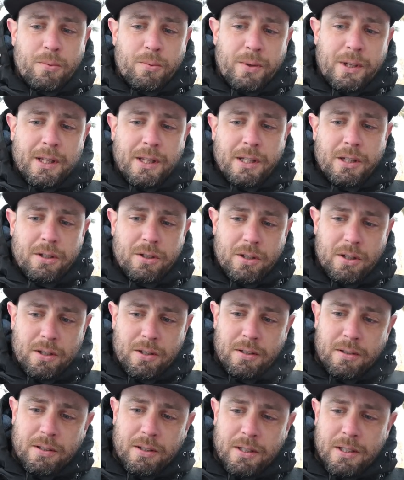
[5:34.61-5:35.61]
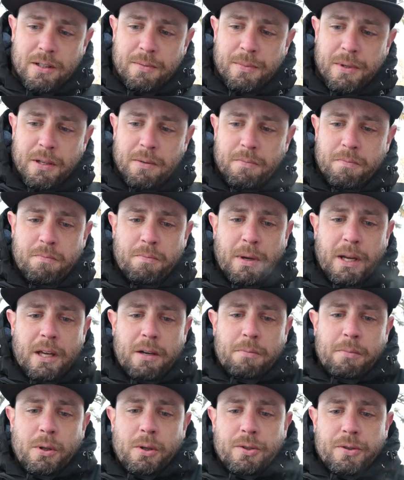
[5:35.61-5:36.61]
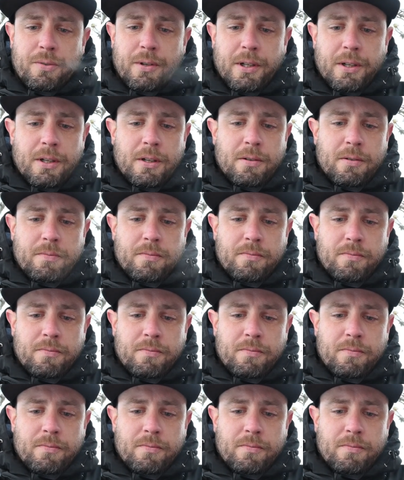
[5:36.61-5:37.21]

really good. As my band blows around here.